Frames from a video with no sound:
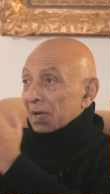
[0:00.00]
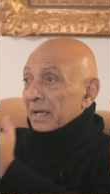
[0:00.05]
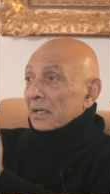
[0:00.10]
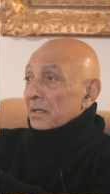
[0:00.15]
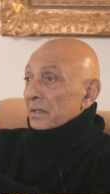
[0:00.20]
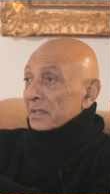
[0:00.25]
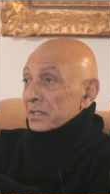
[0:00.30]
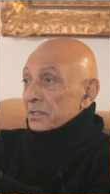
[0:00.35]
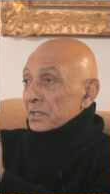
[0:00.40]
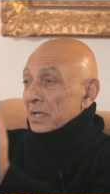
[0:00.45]

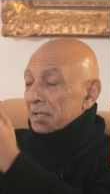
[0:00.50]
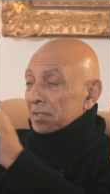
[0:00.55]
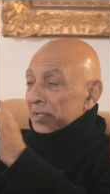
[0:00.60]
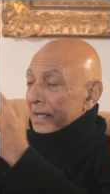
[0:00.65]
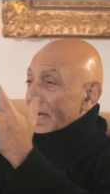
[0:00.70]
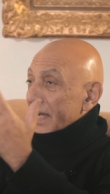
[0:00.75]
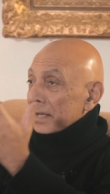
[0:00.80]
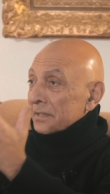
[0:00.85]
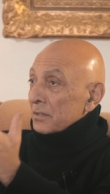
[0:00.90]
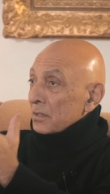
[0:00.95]
recognition,
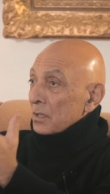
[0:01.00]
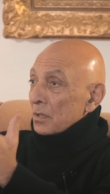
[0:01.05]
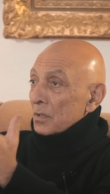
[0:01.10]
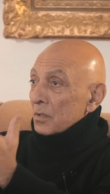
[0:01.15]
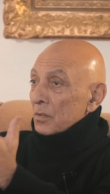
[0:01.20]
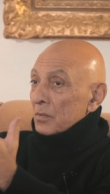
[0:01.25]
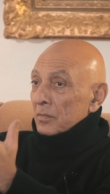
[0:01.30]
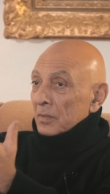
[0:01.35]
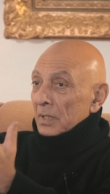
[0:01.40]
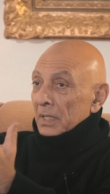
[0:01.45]
I had
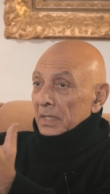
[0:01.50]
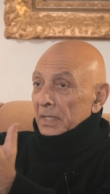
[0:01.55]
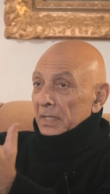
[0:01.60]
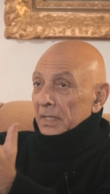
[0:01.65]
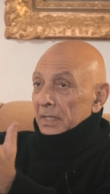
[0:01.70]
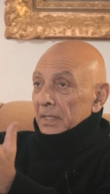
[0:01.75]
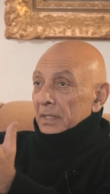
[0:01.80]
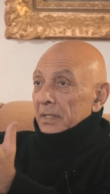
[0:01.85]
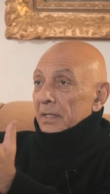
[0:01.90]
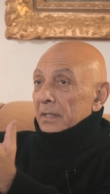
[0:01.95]
no
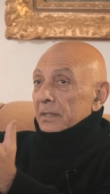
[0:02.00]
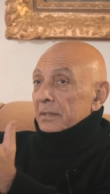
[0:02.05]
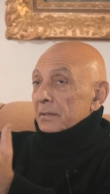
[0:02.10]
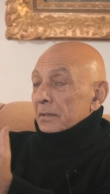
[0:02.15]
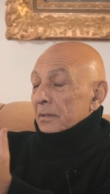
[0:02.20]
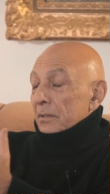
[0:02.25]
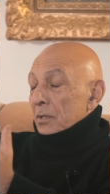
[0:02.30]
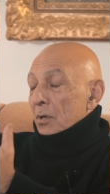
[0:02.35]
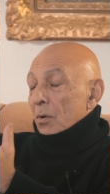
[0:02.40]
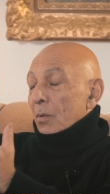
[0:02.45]

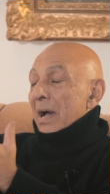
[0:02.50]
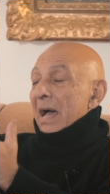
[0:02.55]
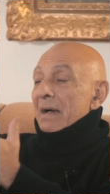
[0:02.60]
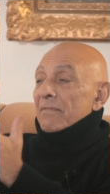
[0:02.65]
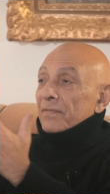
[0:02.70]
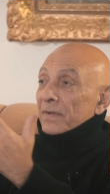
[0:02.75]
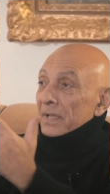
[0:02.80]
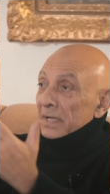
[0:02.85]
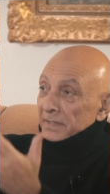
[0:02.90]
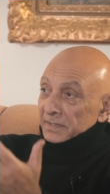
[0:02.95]

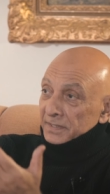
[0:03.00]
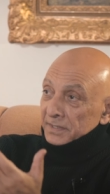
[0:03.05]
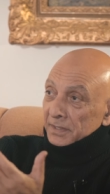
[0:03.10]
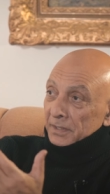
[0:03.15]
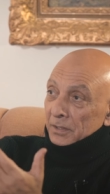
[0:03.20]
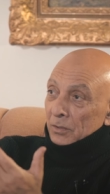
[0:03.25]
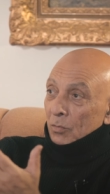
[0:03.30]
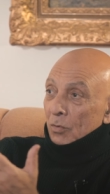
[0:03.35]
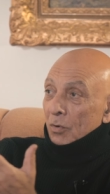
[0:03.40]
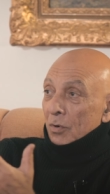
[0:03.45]

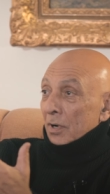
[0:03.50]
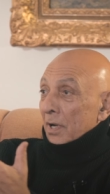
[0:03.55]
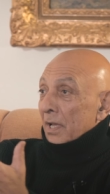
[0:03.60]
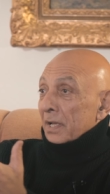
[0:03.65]
affinity or